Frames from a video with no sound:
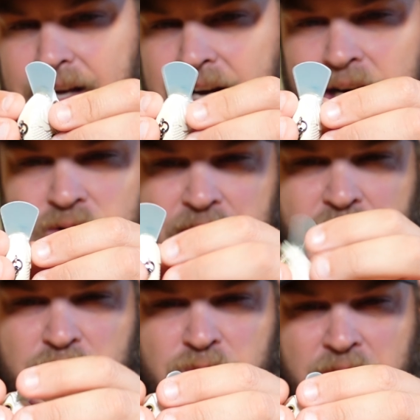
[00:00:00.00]
I'll
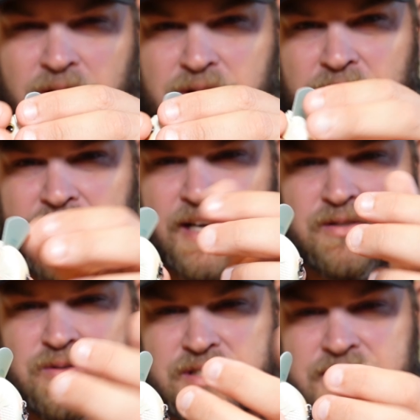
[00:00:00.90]
go
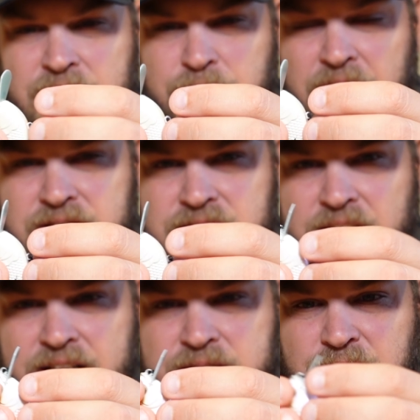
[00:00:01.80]
down to a 10-pound
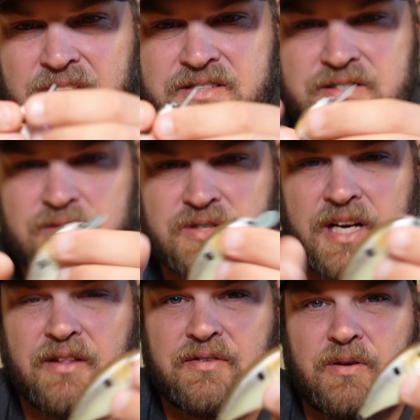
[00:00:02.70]
test, but I still
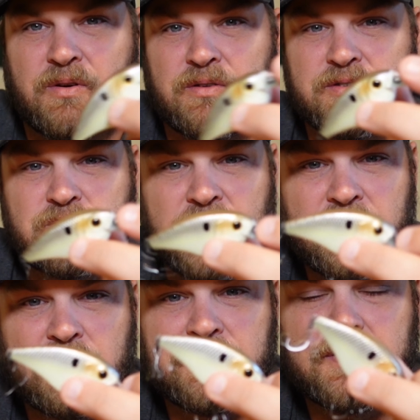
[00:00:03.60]
try to throw it on
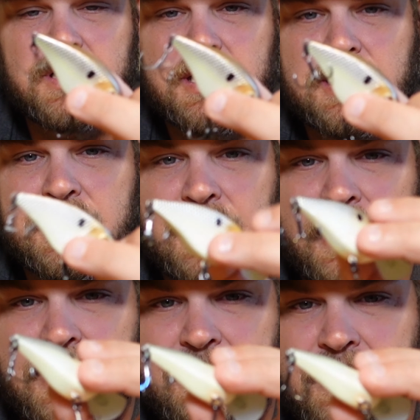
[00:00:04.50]
12.
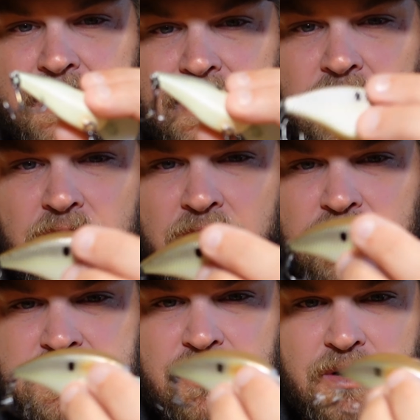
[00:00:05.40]
And I'll
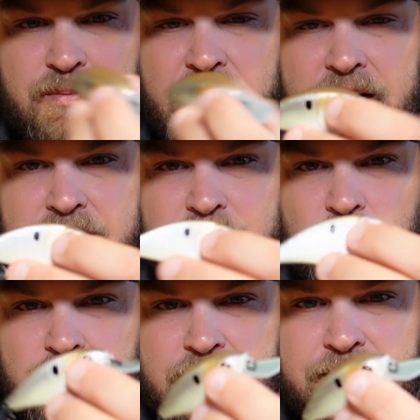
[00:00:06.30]
also go back and
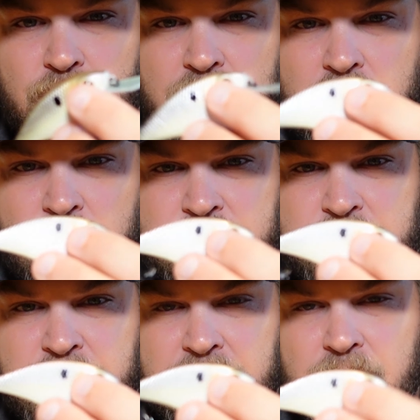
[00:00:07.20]
forth with fluorocarbon
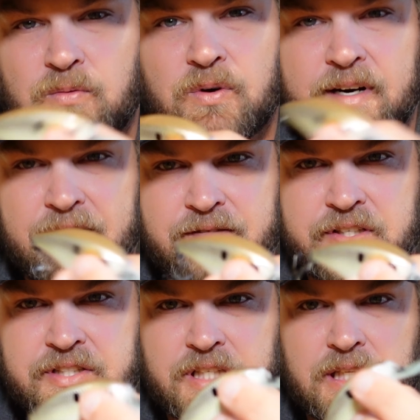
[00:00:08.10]
depending on what I'm fishing